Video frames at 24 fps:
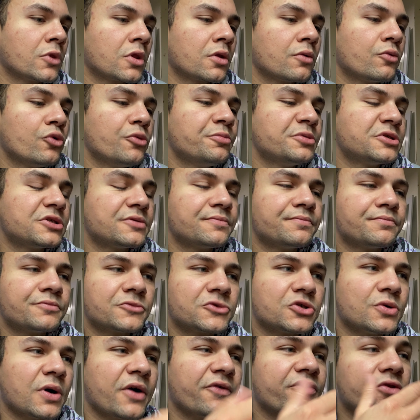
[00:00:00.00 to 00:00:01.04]
Oops.
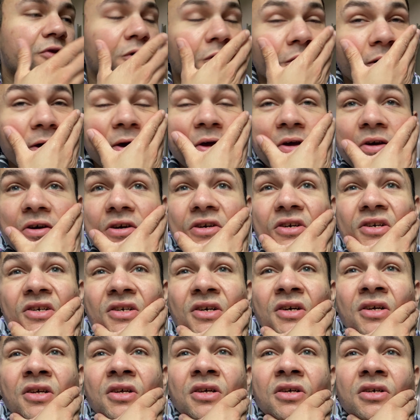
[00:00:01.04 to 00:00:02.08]
So after
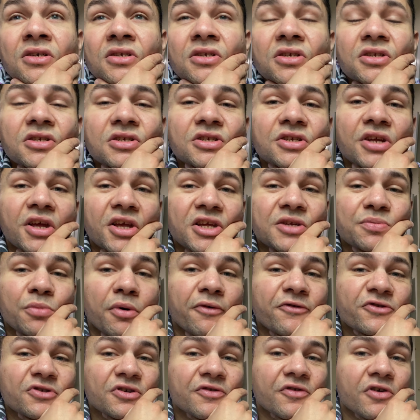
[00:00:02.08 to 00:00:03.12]
6
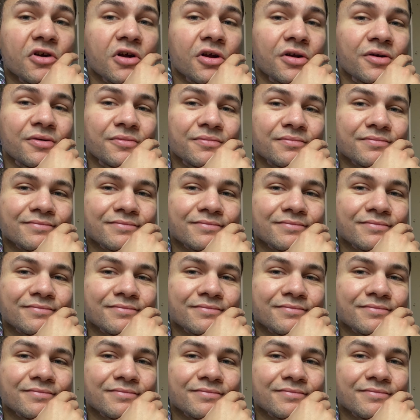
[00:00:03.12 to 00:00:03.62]
months of it on,